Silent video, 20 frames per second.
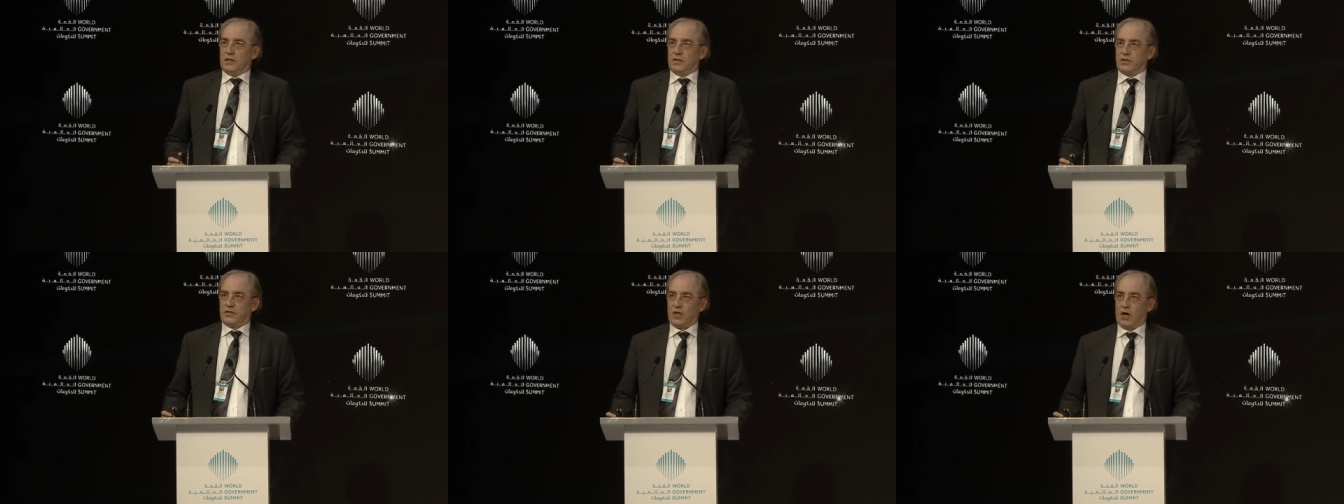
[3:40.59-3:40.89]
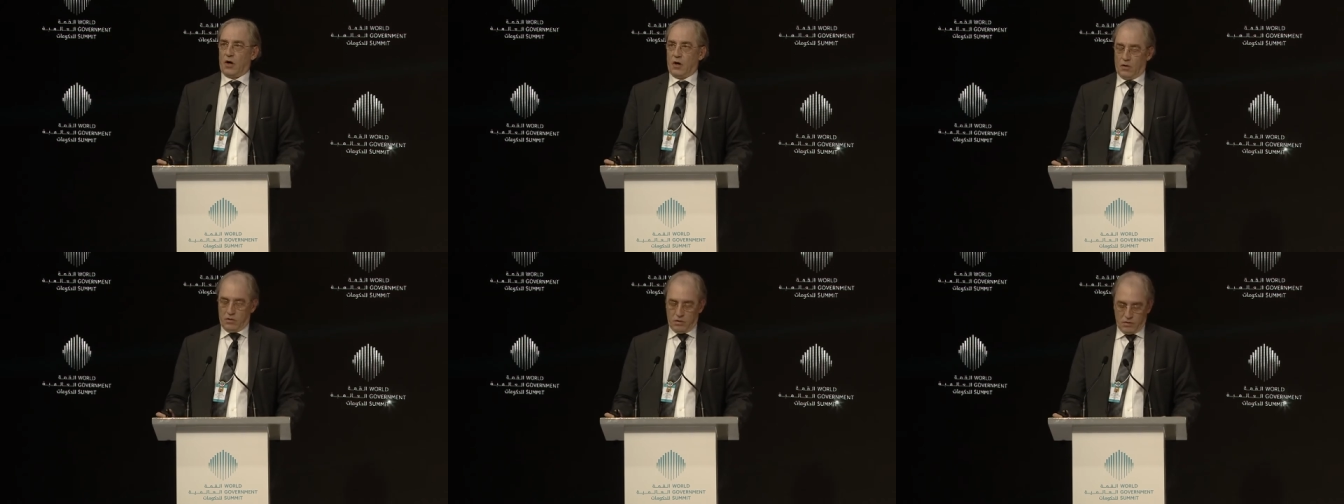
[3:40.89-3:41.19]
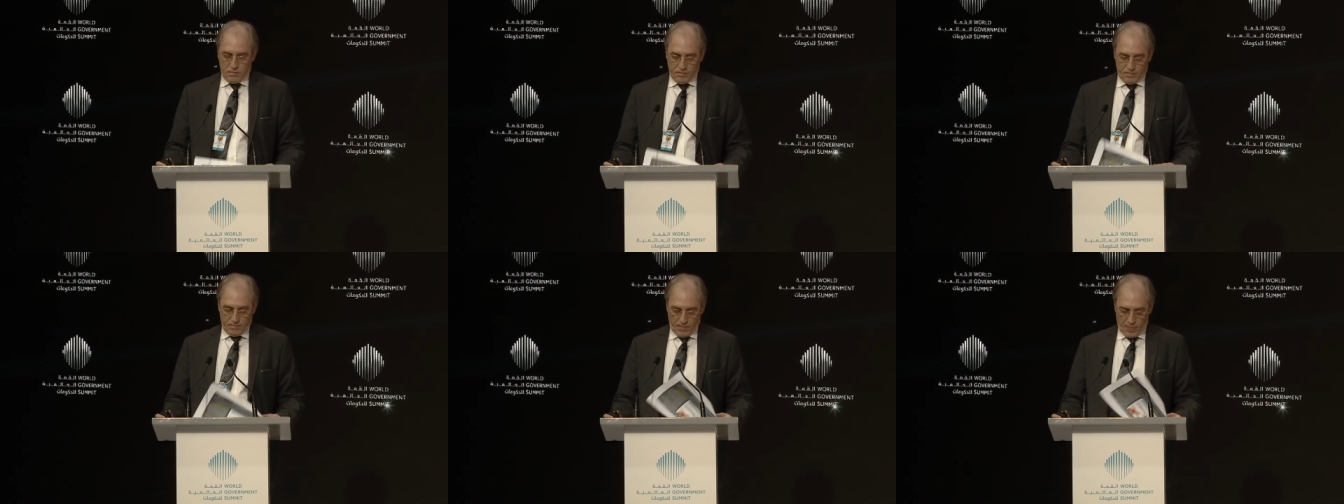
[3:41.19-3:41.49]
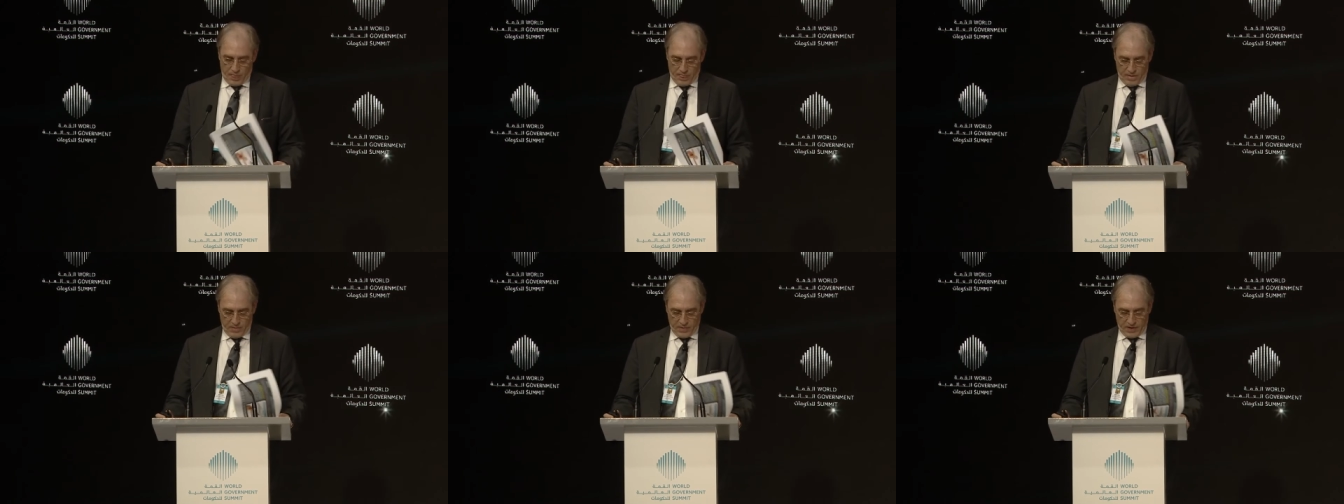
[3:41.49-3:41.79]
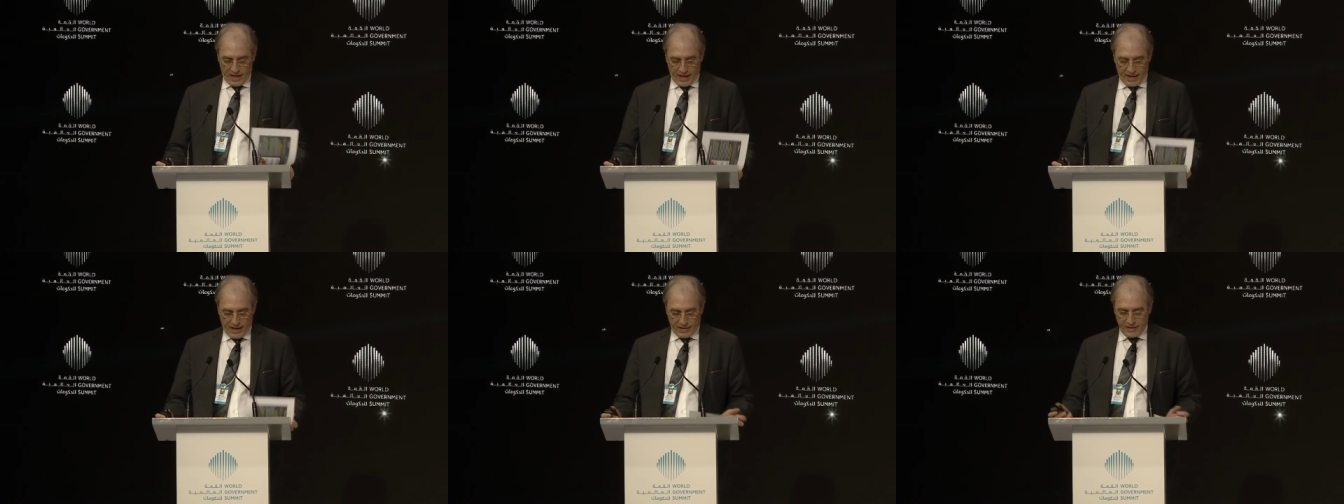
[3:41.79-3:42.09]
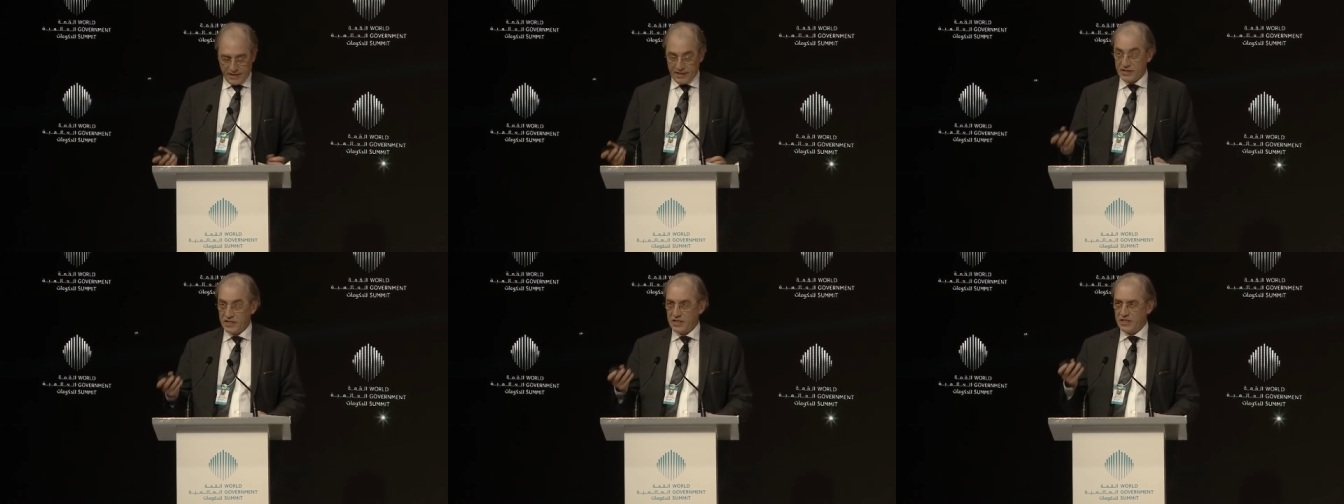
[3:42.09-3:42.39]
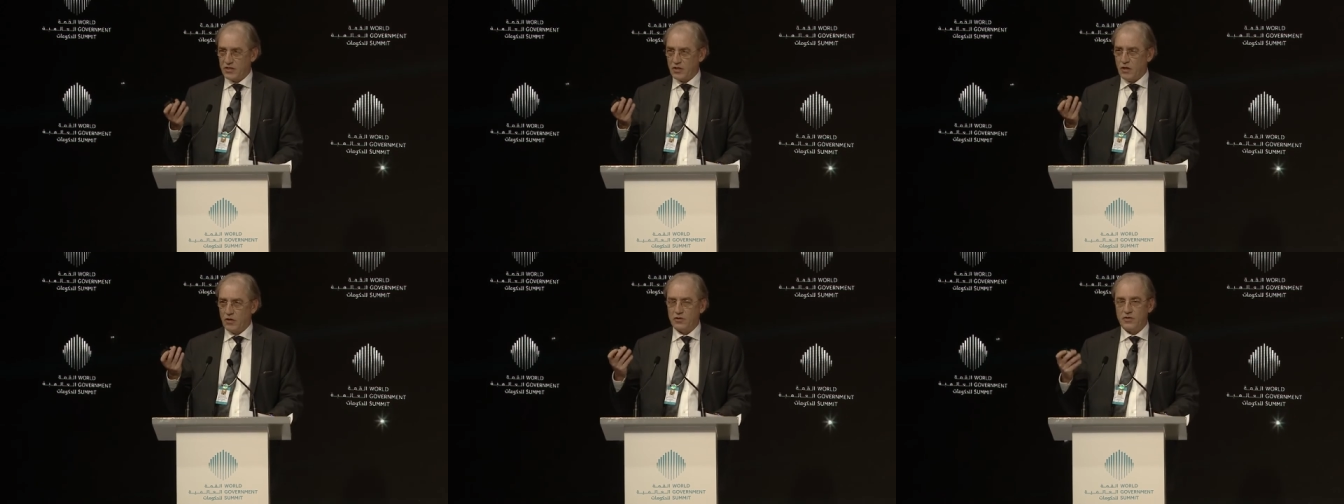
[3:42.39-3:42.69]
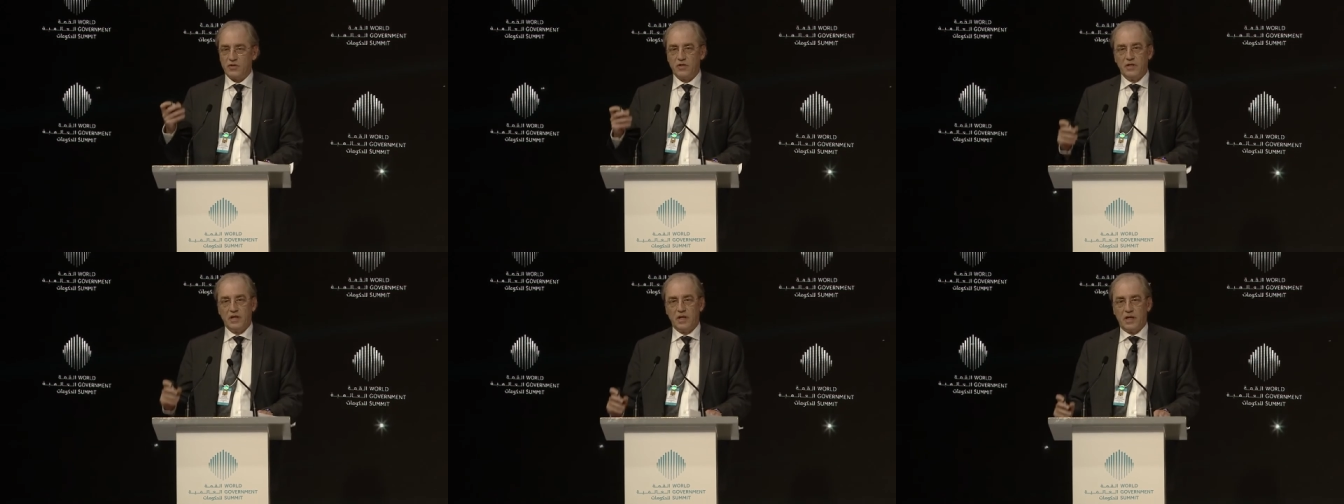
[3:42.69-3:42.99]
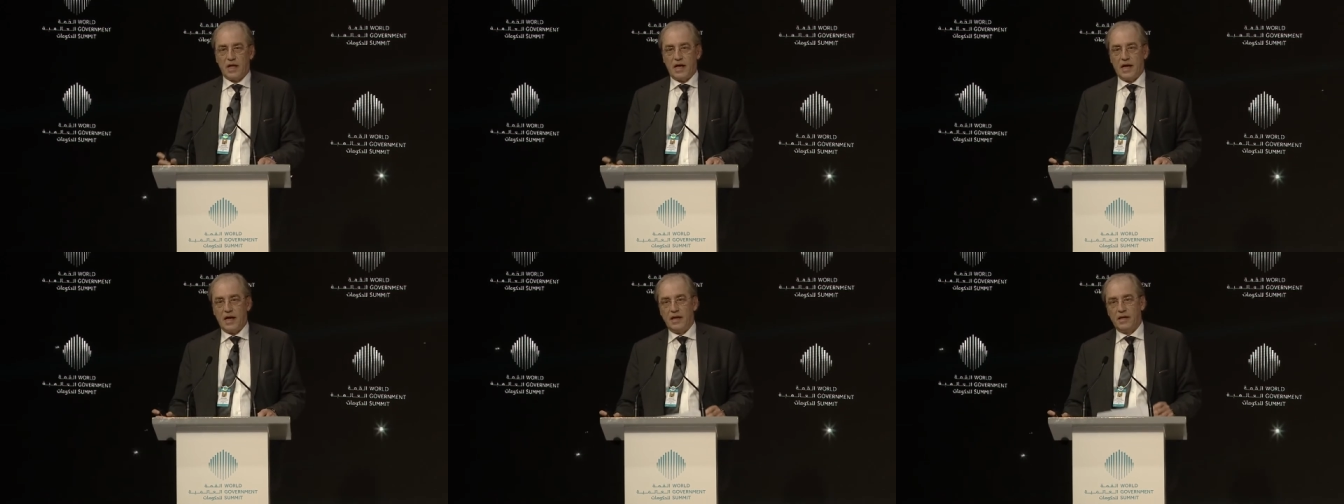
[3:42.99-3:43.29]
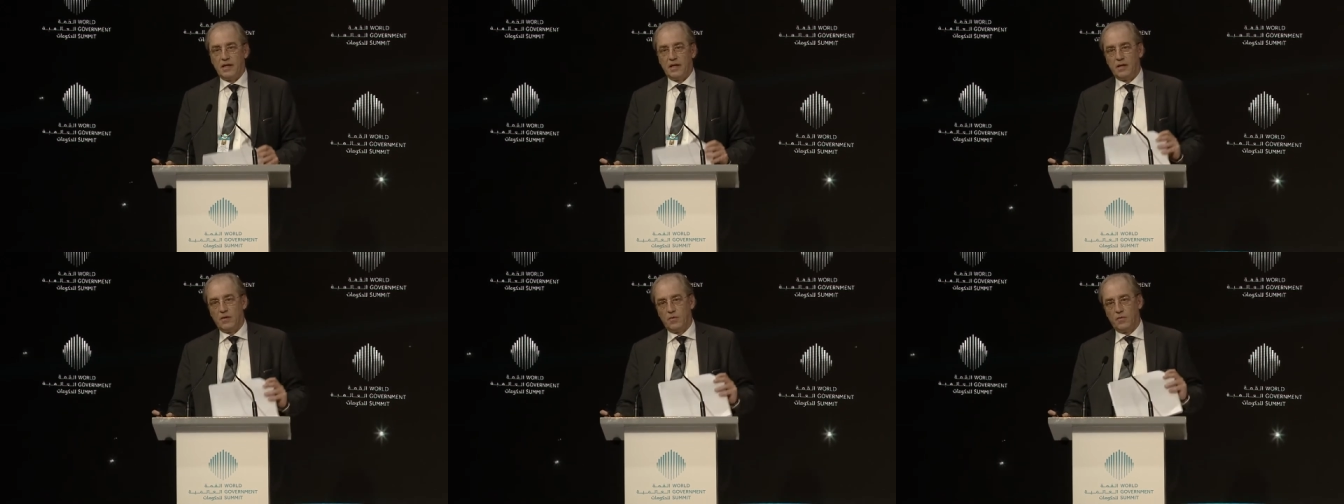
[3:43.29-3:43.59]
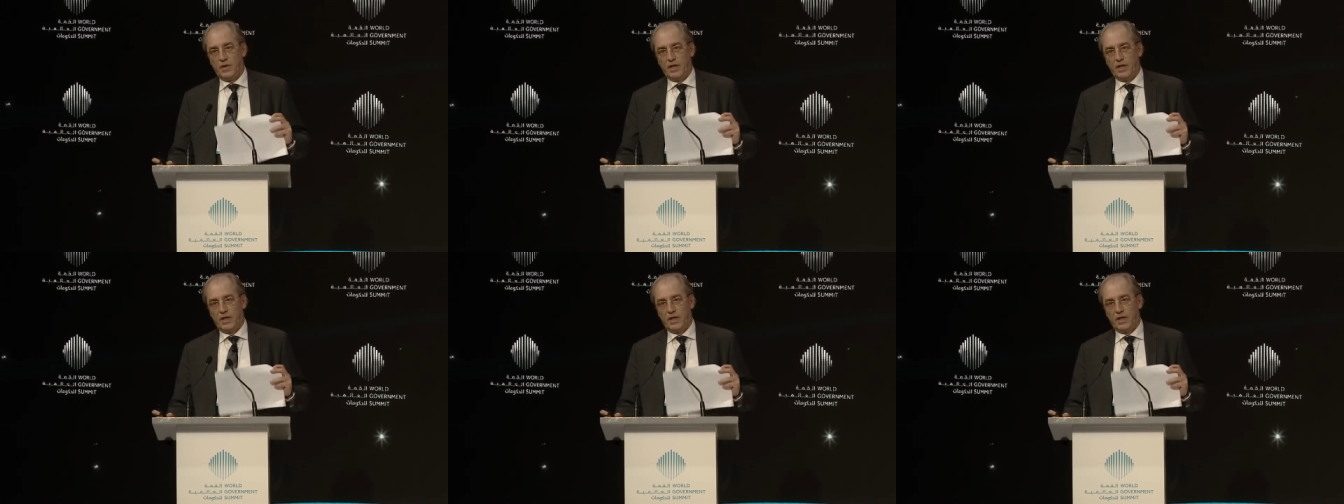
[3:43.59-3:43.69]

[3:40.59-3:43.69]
So this is also in line